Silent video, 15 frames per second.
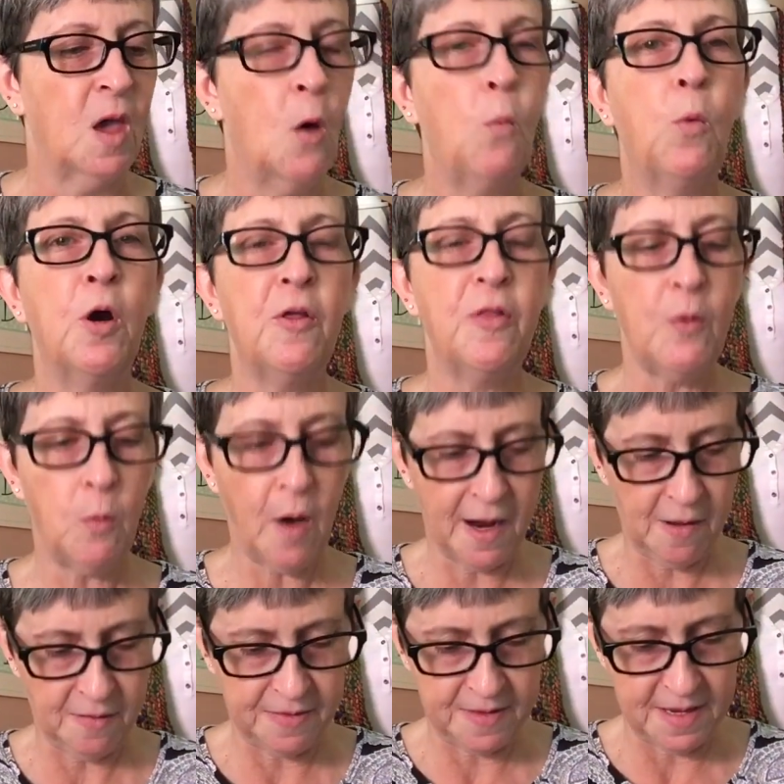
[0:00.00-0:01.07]
Where the
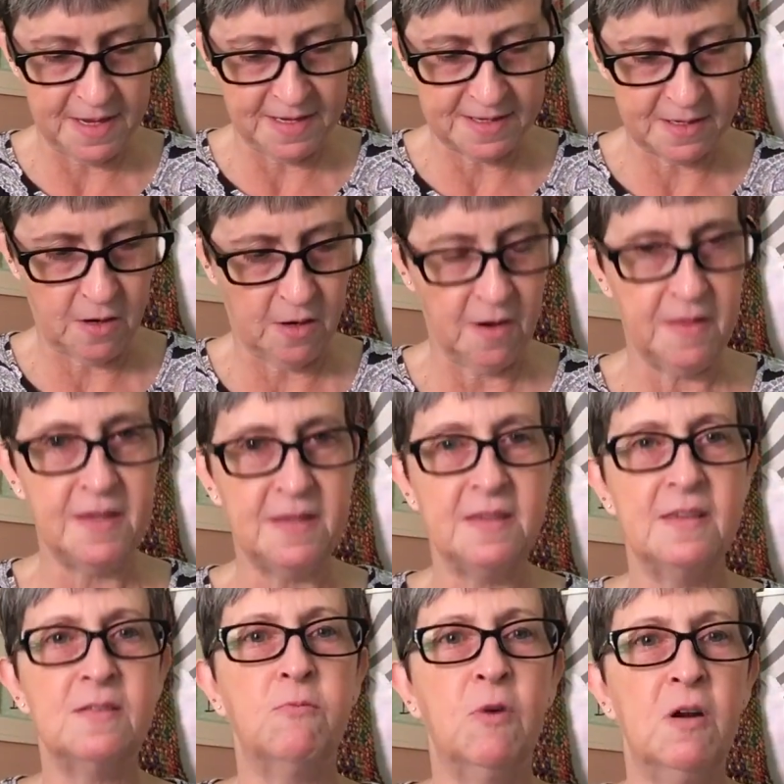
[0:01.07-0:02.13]
Wild Things Are. This
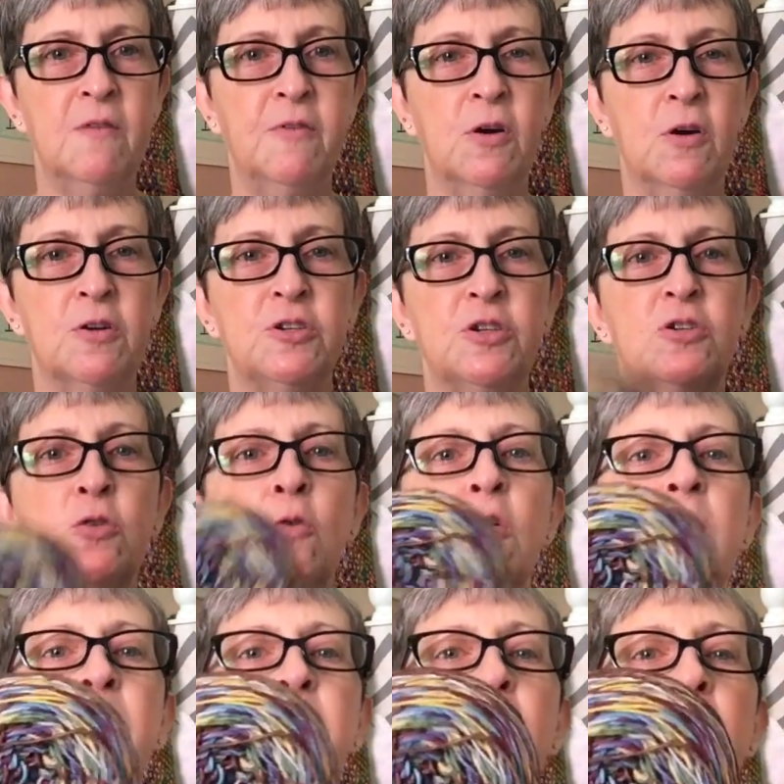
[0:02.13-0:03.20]
is one of her
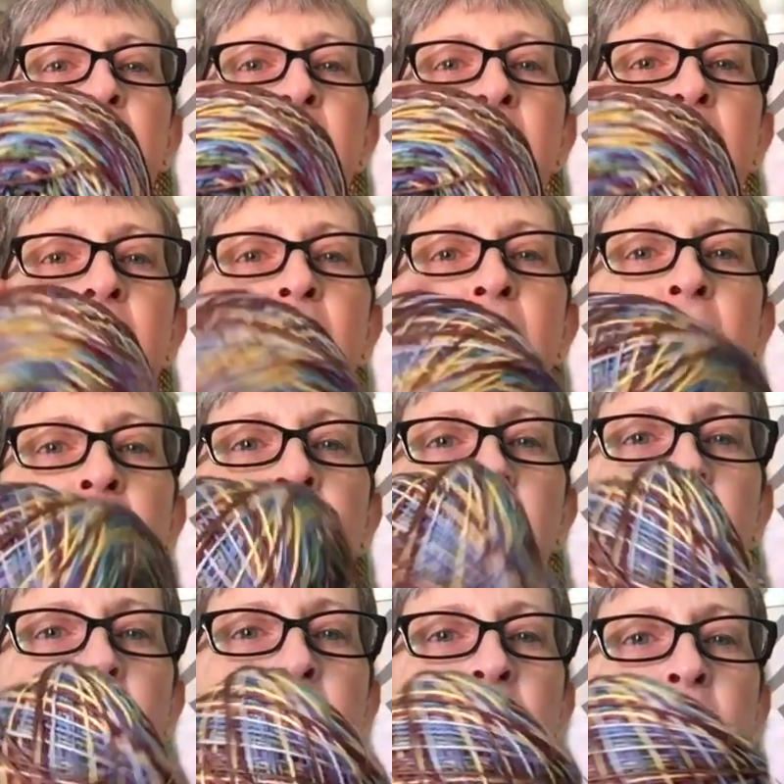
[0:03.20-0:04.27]
storybook
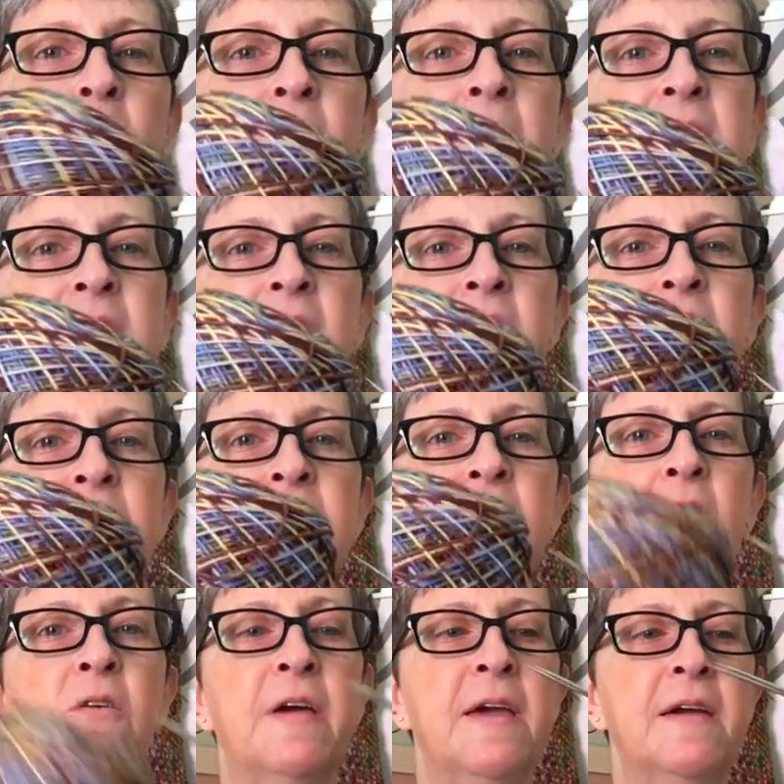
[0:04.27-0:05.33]
colorways. Here it is
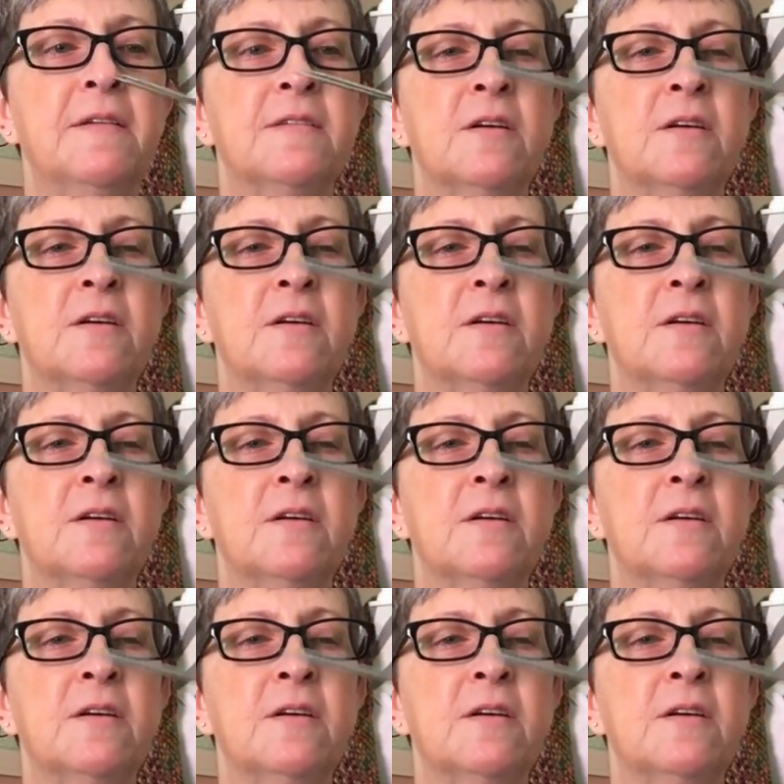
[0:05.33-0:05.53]
all caked